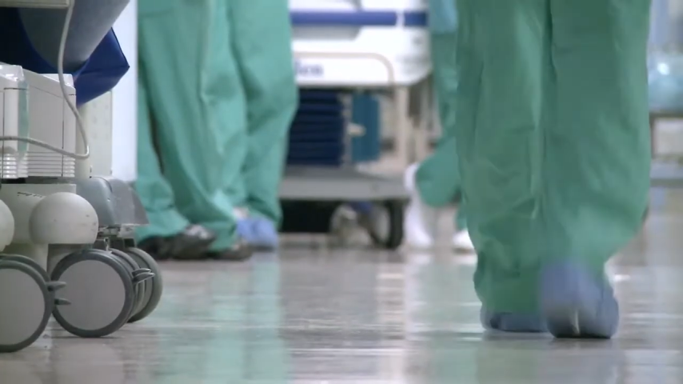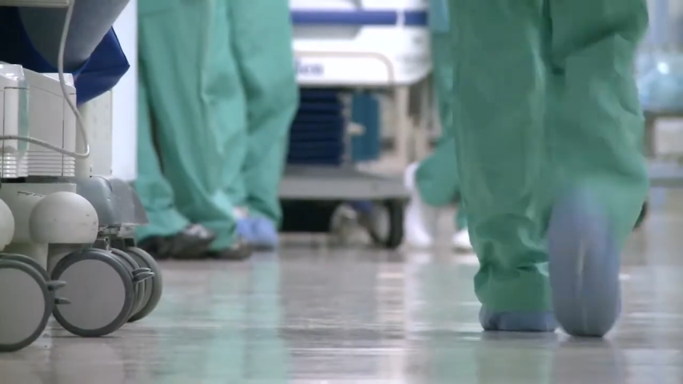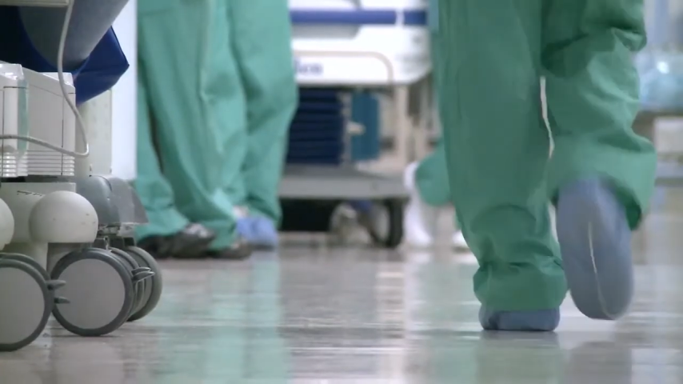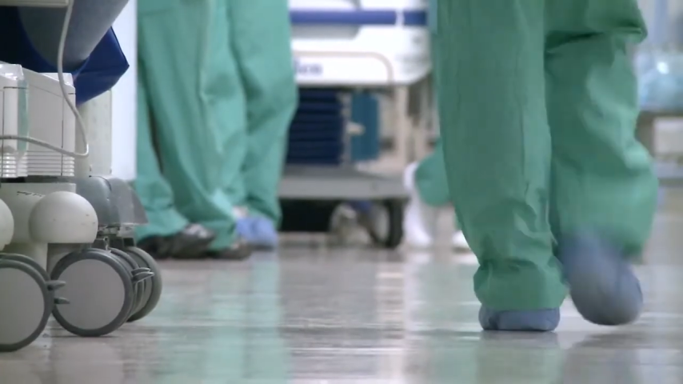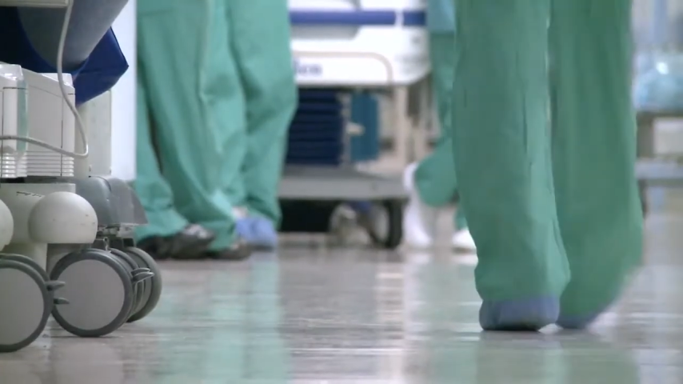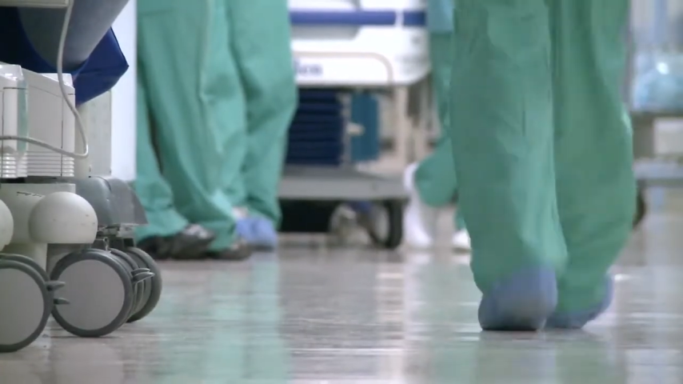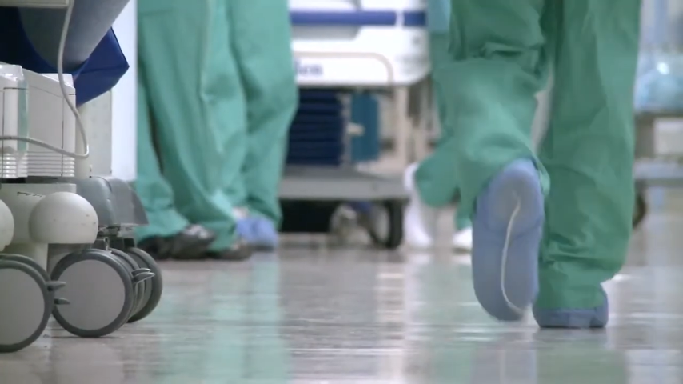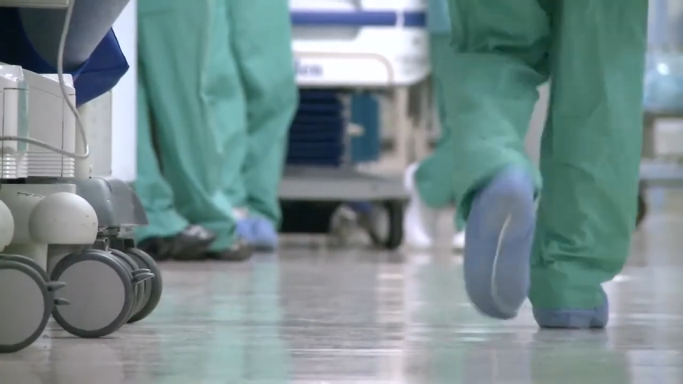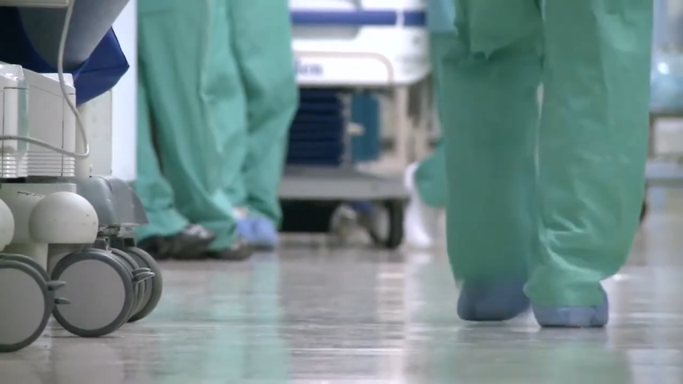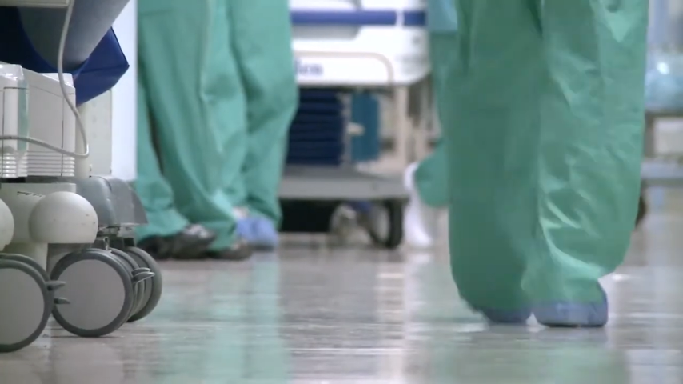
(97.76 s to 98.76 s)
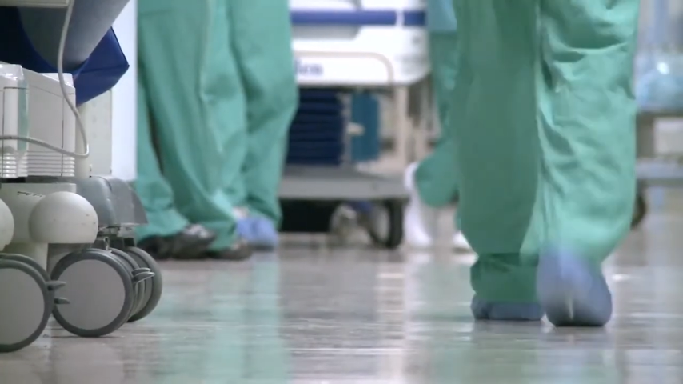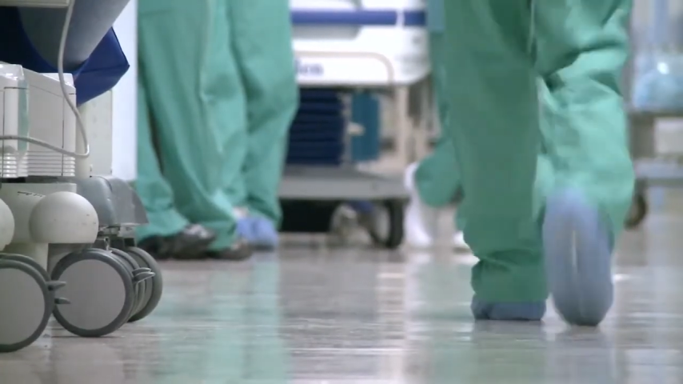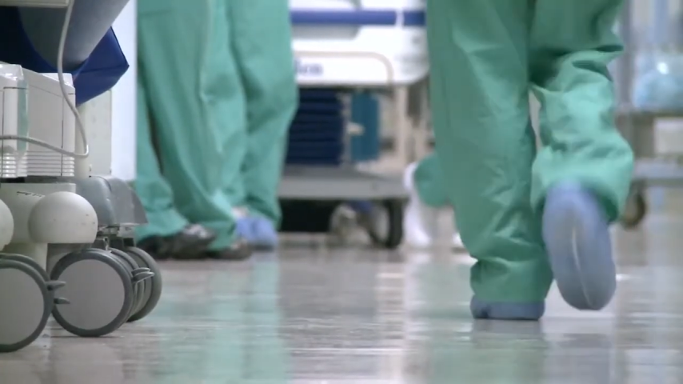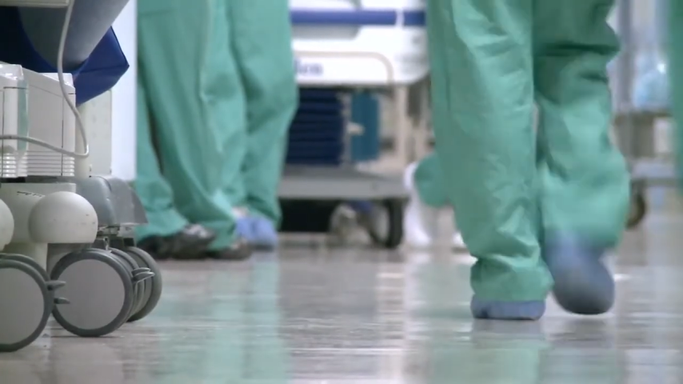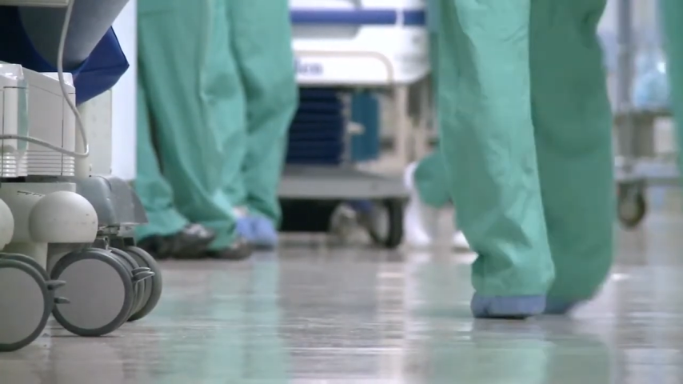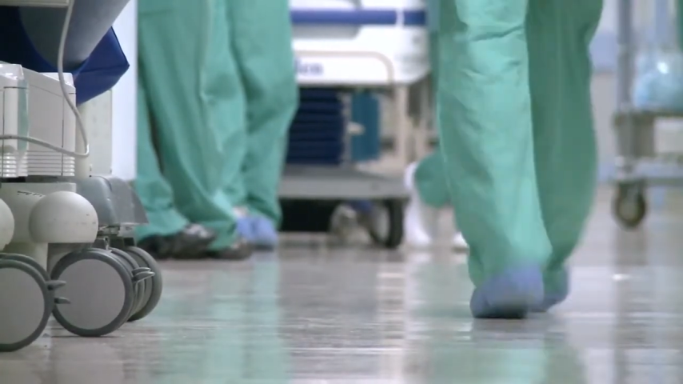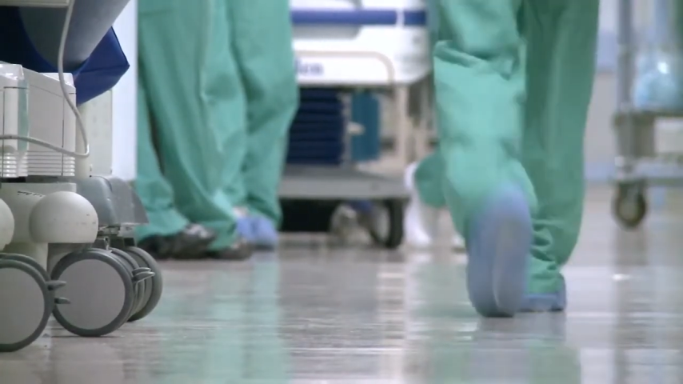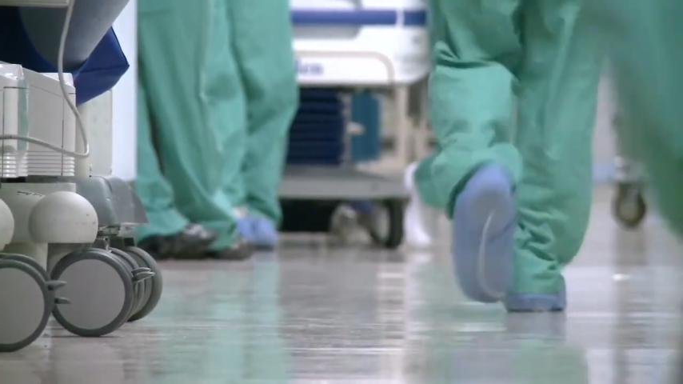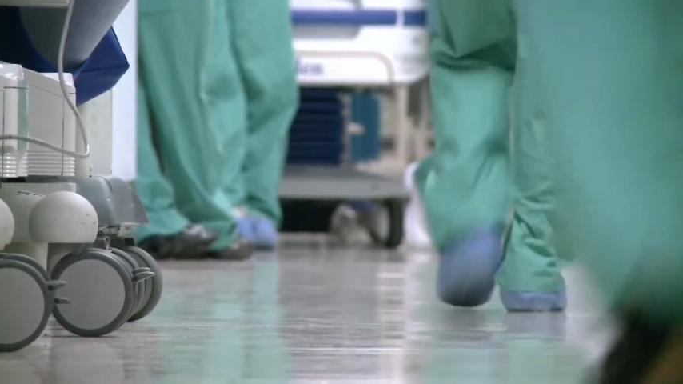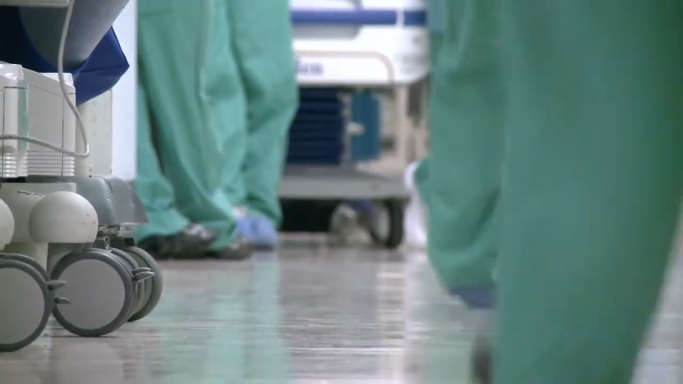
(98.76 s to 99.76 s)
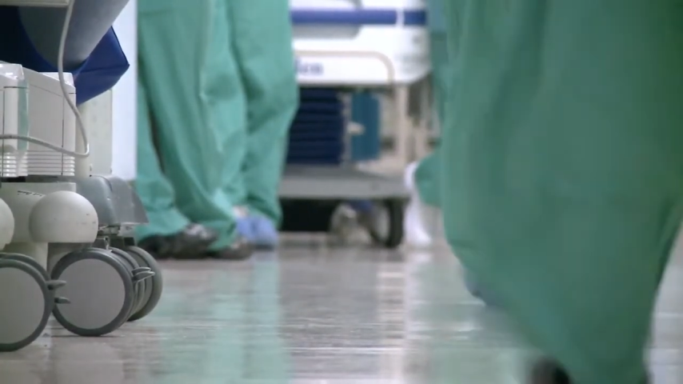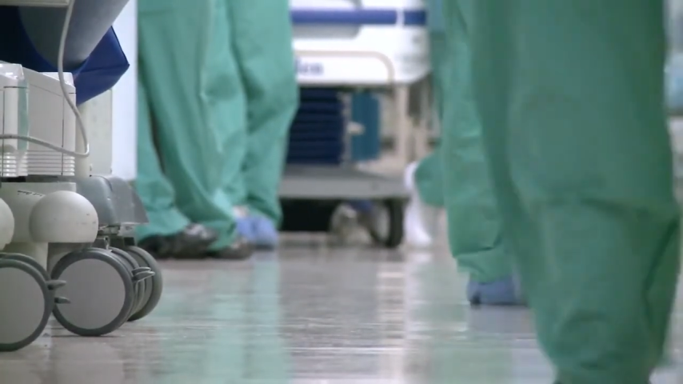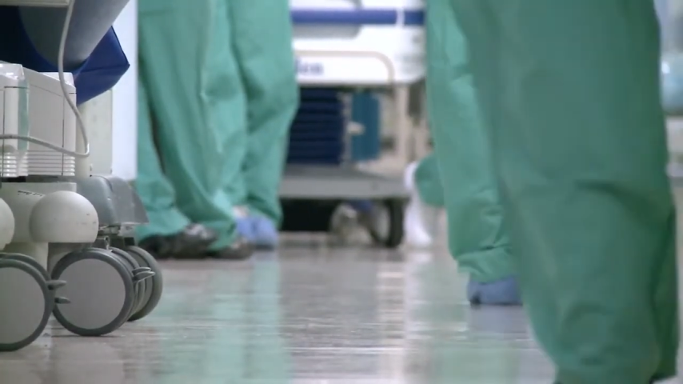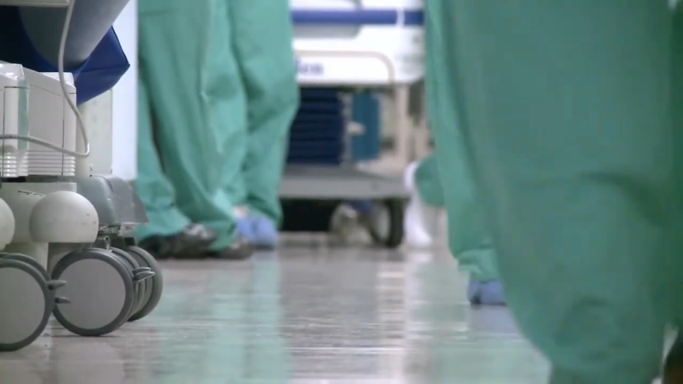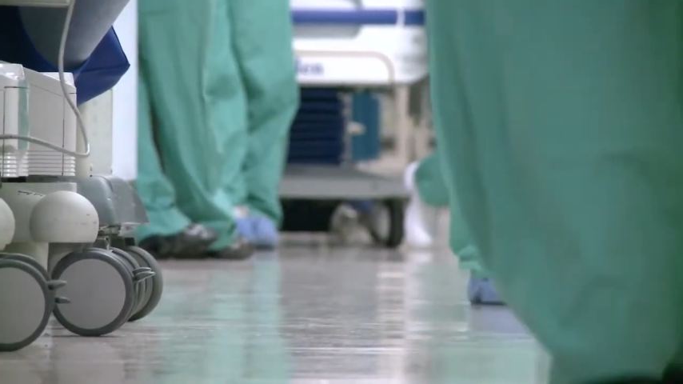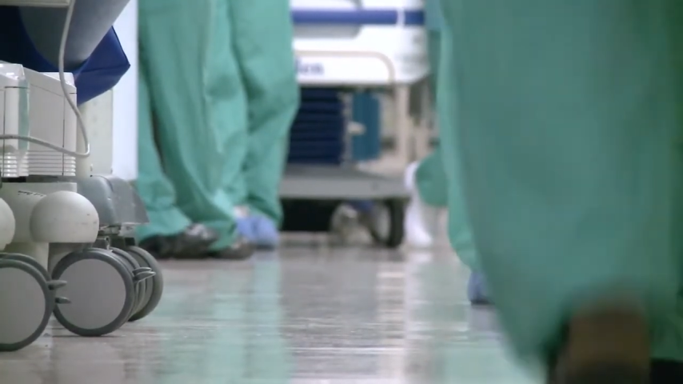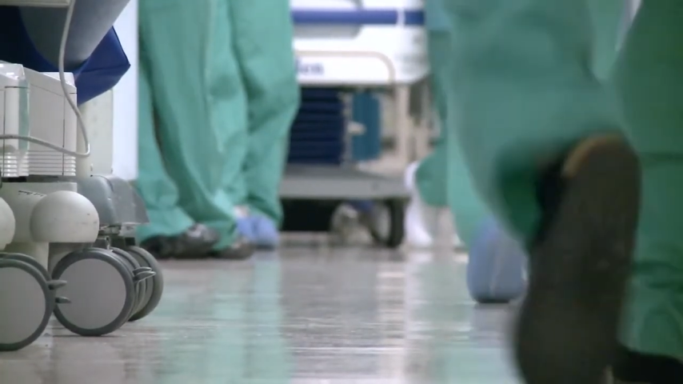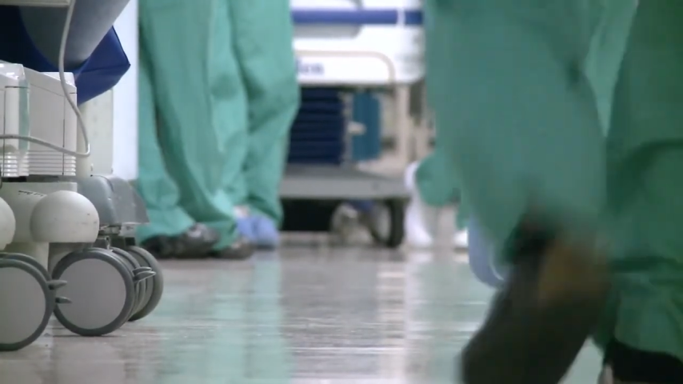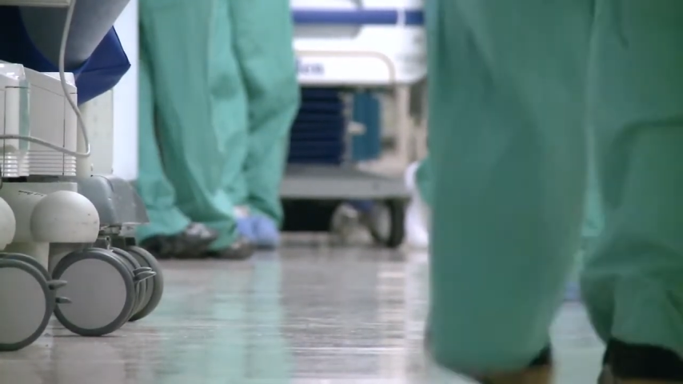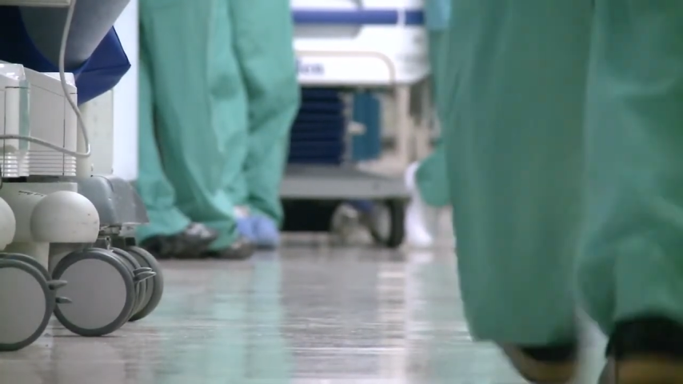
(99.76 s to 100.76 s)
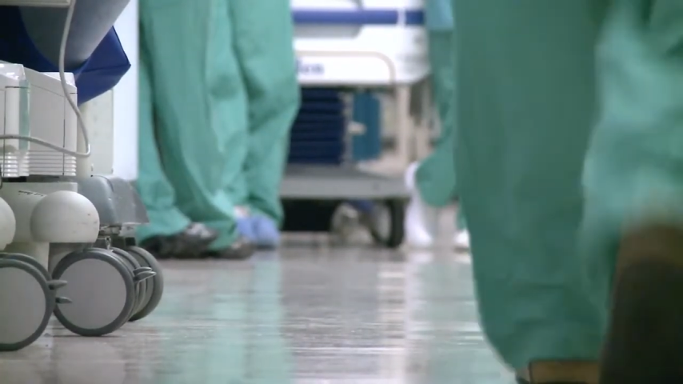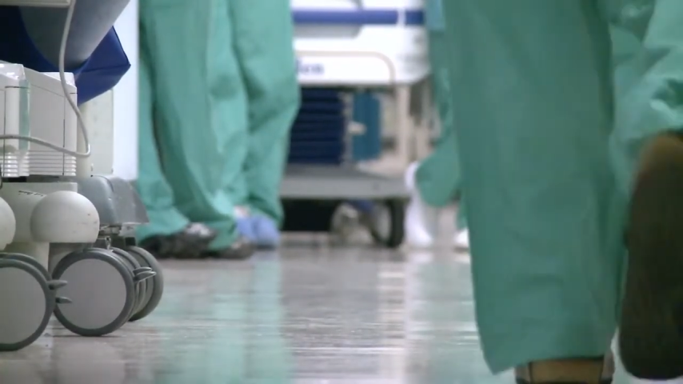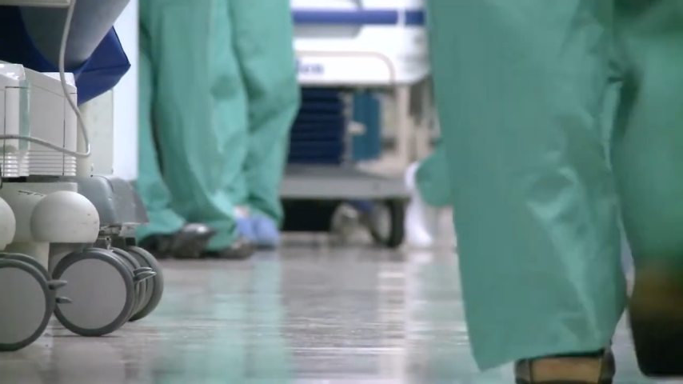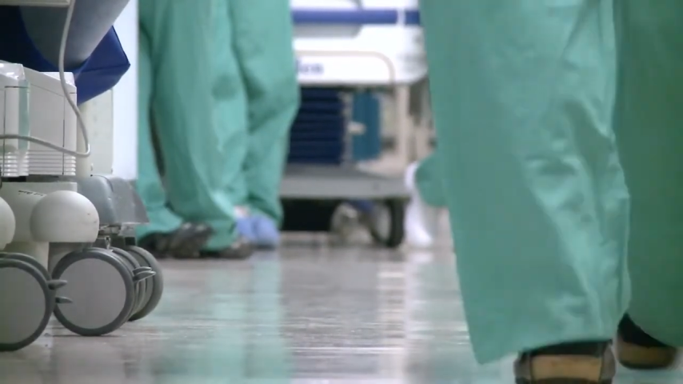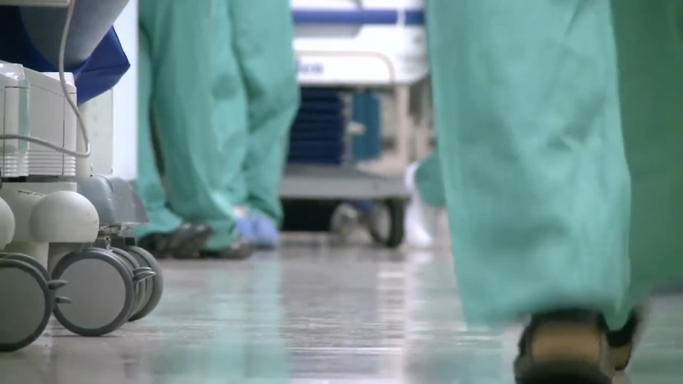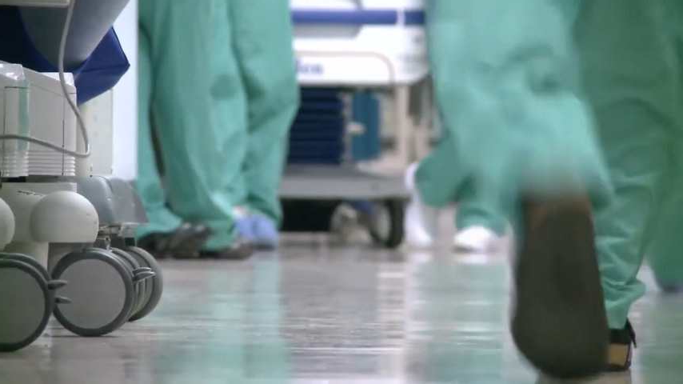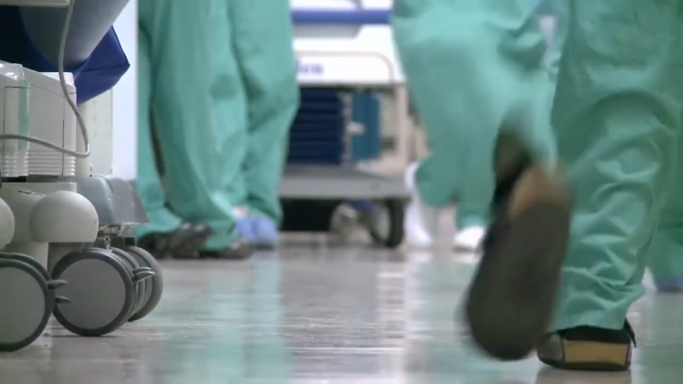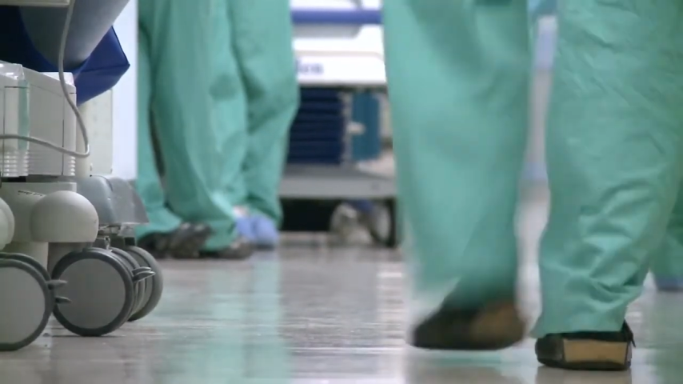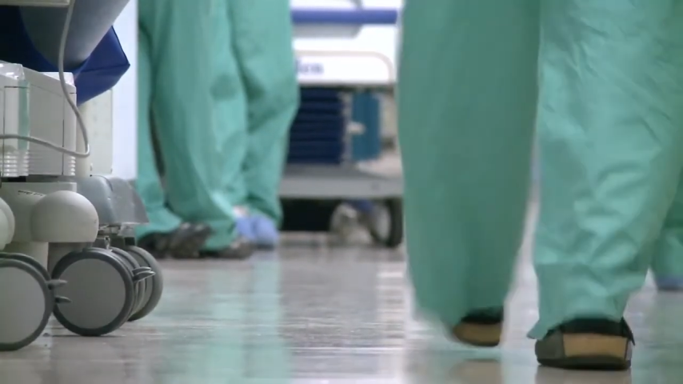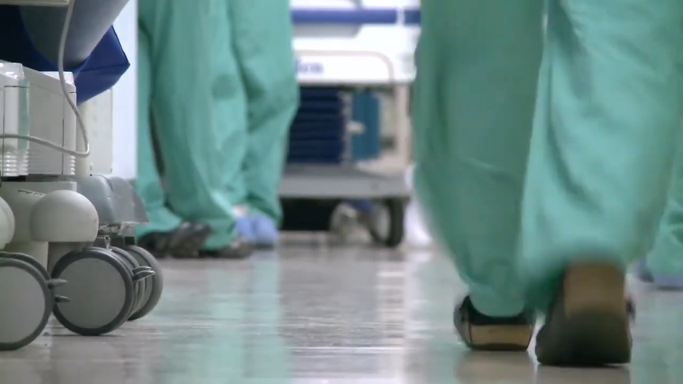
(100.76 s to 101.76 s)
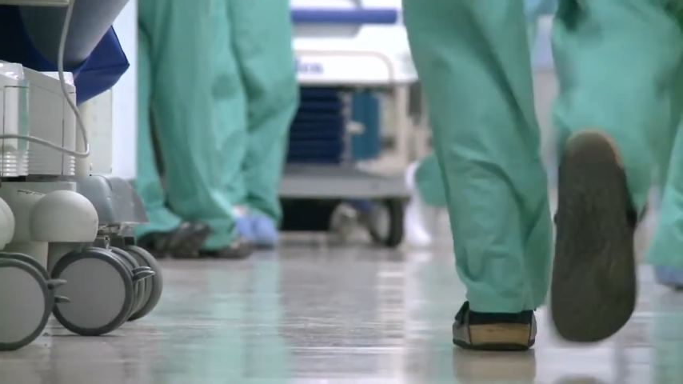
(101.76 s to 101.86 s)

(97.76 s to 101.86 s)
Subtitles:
No face is visible, so there are no lips to read.